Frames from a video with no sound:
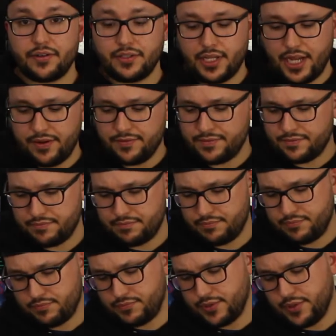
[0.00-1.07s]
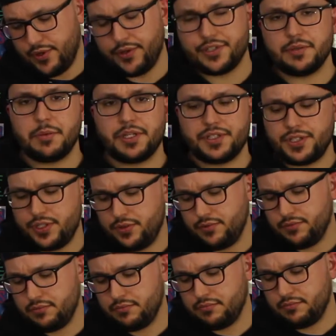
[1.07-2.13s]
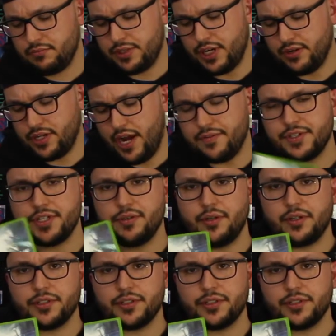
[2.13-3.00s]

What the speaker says: or Alive Ultimate 2. Dead or Alive 2